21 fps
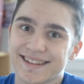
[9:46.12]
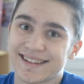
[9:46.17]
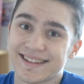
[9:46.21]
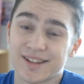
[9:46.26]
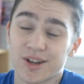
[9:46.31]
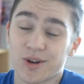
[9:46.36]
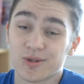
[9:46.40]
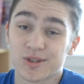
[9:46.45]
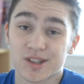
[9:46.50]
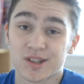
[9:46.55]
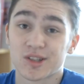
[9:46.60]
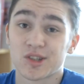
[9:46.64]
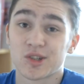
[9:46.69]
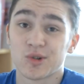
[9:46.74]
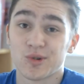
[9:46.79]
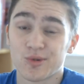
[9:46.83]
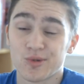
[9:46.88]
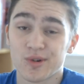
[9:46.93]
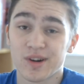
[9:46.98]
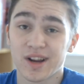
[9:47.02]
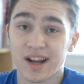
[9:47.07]
Those are
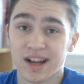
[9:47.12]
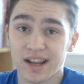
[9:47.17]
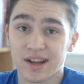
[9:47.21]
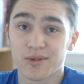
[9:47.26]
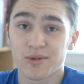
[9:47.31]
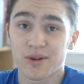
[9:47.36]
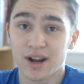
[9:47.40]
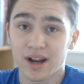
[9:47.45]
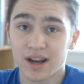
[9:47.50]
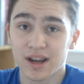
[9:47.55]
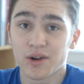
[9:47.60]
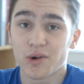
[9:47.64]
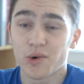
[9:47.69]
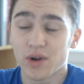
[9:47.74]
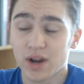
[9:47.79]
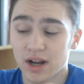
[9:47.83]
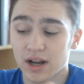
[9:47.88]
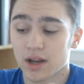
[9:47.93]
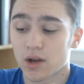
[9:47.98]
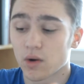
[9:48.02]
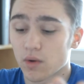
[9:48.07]
two
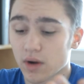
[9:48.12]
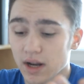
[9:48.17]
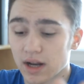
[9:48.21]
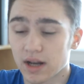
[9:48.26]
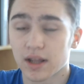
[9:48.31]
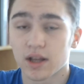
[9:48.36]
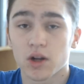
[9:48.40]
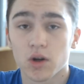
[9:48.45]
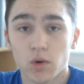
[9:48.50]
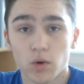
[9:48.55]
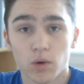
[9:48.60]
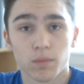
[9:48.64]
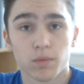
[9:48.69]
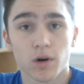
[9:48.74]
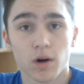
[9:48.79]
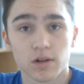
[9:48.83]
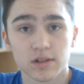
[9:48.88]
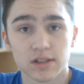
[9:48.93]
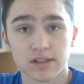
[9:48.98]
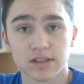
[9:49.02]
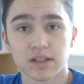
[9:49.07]
really cool
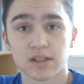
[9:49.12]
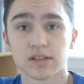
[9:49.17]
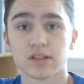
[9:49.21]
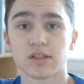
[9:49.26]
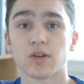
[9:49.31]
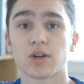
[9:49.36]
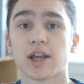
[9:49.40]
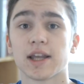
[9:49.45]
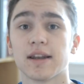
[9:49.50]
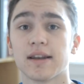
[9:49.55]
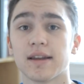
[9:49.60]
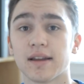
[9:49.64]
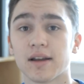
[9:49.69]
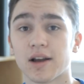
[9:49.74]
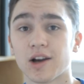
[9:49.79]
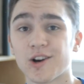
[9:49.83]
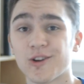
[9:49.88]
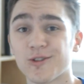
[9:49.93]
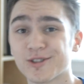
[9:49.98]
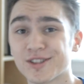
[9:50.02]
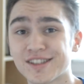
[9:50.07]
processors. You can
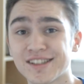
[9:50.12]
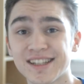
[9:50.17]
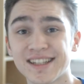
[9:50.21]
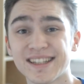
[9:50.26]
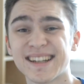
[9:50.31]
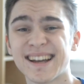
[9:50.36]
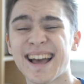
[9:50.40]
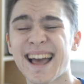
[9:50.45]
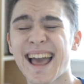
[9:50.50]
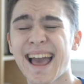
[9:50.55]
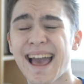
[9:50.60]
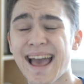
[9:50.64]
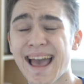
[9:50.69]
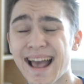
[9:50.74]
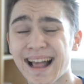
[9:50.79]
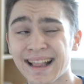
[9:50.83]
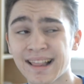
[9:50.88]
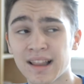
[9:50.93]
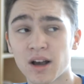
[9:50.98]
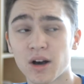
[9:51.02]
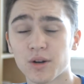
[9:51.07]
OC the
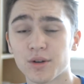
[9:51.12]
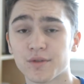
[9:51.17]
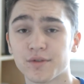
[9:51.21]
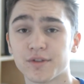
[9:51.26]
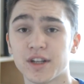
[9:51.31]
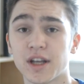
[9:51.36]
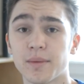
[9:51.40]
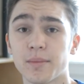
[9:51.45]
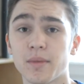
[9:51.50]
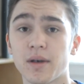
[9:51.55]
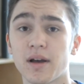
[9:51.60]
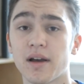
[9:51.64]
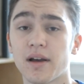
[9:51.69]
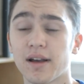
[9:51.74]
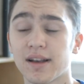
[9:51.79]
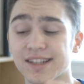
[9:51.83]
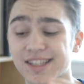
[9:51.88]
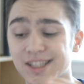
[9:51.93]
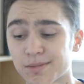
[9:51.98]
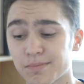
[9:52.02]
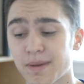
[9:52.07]
hell out of them,
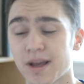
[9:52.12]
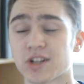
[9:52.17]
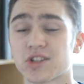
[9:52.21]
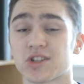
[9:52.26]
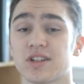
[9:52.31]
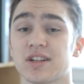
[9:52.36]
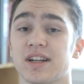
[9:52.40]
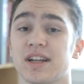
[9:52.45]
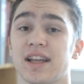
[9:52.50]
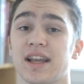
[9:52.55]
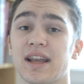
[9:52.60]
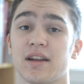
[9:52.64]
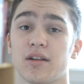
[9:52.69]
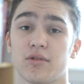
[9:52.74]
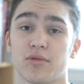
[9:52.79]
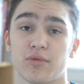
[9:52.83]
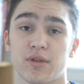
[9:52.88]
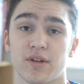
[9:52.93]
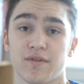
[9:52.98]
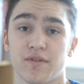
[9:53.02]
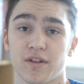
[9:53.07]
especially the
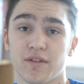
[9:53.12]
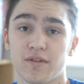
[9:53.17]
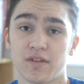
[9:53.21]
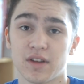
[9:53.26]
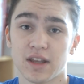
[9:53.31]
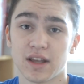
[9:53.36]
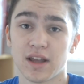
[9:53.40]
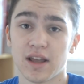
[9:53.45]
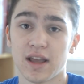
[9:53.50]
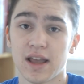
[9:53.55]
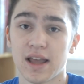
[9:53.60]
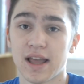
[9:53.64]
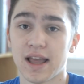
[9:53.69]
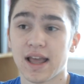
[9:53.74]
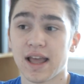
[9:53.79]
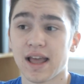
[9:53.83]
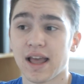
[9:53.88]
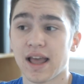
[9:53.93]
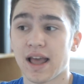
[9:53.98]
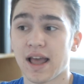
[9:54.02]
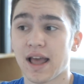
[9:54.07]
8350.
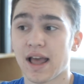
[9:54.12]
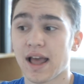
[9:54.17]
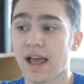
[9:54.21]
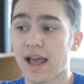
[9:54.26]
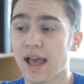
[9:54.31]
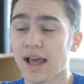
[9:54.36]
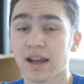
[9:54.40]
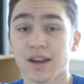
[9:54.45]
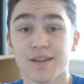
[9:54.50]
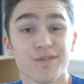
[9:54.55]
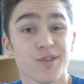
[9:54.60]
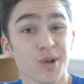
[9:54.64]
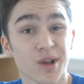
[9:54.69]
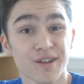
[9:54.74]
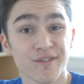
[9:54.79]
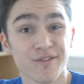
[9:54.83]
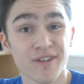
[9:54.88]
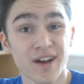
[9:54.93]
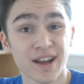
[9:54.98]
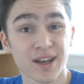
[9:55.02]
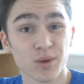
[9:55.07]
And if you
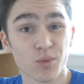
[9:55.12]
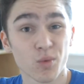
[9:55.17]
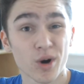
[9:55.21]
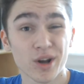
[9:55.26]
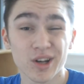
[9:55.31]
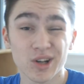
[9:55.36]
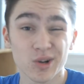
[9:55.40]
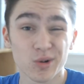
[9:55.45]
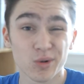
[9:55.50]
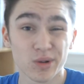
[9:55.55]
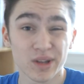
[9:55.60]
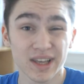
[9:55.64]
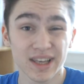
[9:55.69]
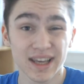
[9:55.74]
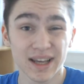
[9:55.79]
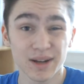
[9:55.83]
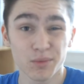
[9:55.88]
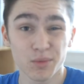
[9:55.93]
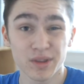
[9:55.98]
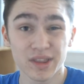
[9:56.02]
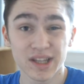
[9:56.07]
can find a water cooling
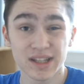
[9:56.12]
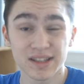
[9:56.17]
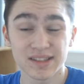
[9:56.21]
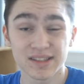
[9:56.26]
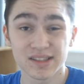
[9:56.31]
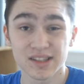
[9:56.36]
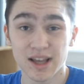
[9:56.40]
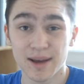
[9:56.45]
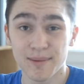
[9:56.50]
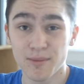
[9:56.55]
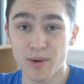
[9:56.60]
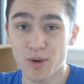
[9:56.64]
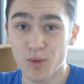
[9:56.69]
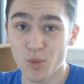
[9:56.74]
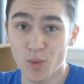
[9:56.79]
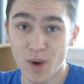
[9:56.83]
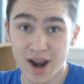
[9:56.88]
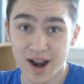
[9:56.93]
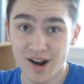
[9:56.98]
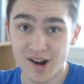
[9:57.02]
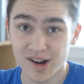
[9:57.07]
kit with it
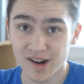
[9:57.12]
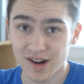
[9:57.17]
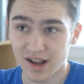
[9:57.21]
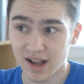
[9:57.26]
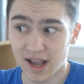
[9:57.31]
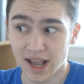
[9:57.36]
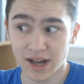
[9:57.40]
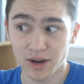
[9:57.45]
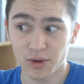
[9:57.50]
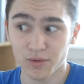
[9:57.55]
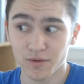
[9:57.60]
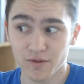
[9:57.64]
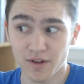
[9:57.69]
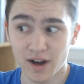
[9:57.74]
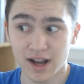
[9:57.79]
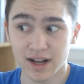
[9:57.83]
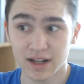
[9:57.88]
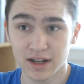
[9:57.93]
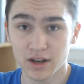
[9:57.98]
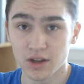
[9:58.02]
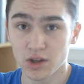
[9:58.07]
somewhere, I don't
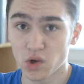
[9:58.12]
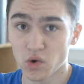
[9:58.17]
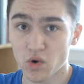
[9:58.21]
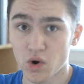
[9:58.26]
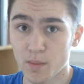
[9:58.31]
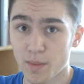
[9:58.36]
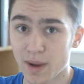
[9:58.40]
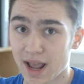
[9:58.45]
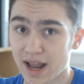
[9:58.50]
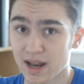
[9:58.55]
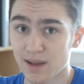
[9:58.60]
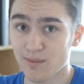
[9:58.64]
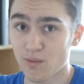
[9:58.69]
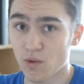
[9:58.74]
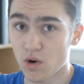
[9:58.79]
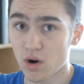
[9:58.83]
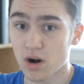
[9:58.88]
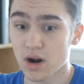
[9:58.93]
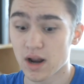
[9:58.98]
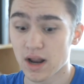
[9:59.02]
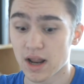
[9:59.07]
find it in Europe
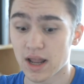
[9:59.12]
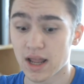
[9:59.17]
anymore,